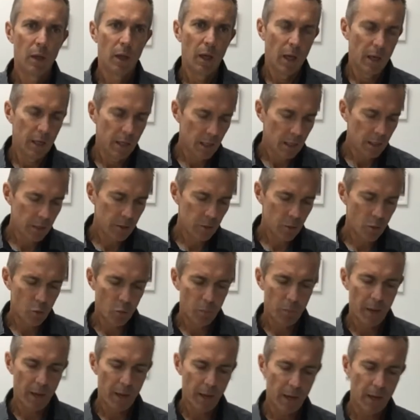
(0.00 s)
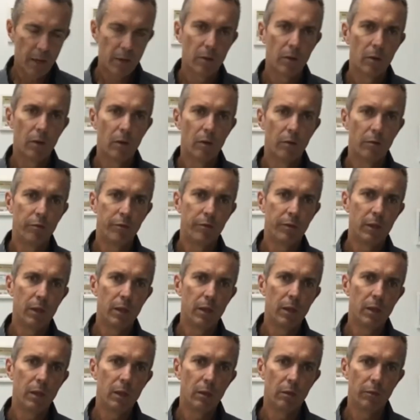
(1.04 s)
An integral part of
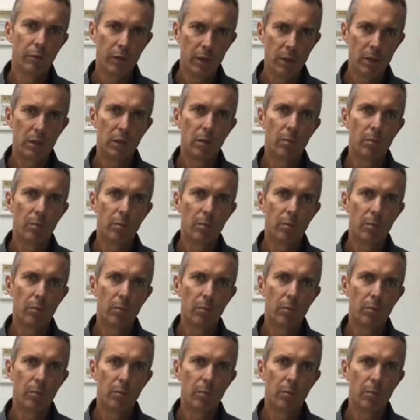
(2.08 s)
these